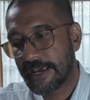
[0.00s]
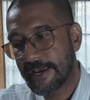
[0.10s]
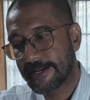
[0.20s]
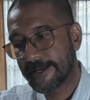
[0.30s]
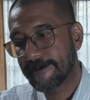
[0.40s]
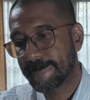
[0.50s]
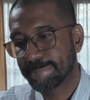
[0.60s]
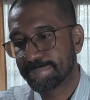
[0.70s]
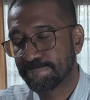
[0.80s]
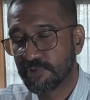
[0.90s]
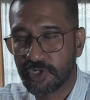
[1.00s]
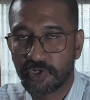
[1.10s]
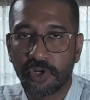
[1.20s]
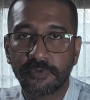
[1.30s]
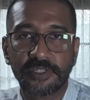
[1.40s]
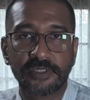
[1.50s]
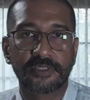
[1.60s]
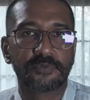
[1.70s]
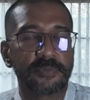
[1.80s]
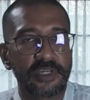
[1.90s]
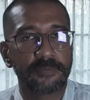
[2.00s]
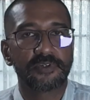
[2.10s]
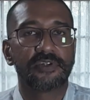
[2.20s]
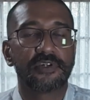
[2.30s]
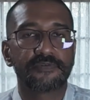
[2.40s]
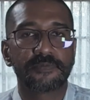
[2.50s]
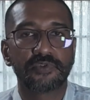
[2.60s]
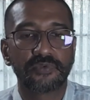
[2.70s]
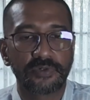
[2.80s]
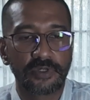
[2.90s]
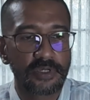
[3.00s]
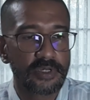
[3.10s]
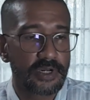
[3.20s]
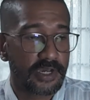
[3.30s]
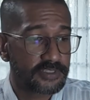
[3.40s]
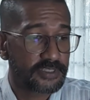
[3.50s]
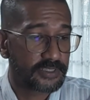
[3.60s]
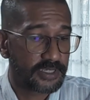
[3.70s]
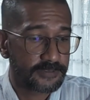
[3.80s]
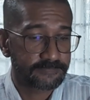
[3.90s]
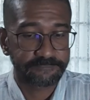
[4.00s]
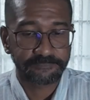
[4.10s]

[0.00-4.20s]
and then book a call with us. We'll be happy to hear from you. Other than that,